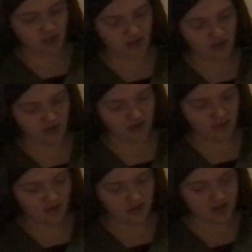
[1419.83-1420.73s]
earn a
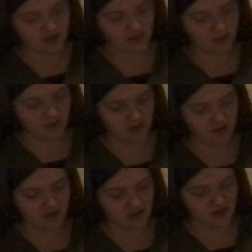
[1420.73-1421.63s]
right to complain
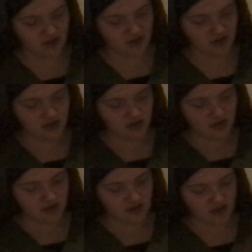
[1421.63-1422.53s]
or start
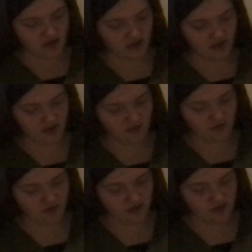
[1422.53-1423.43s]
a tally of all
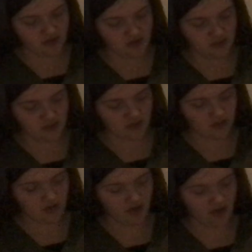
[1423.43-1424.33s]
the things we don't
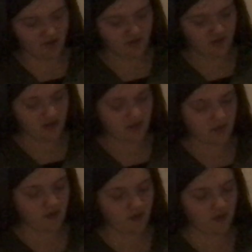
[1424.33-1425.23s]
have.
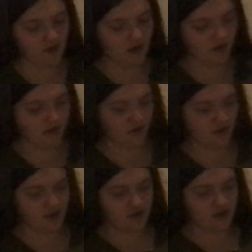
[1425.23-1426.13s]
Now we're
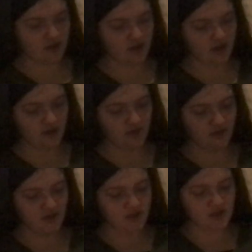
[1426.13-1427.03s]
going to read
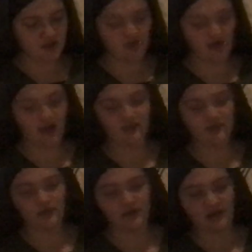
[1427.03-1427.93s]
Ephesians
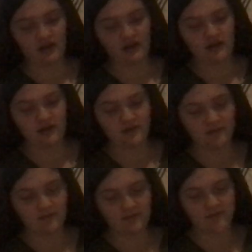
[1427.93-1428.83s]
5:20.
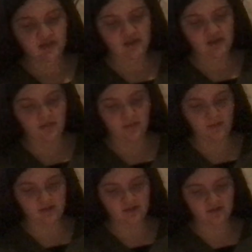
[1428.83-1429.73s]
Just give me a
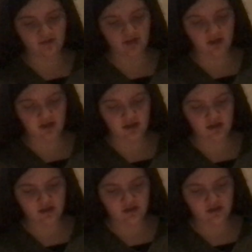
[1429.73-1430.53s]
moment to find it.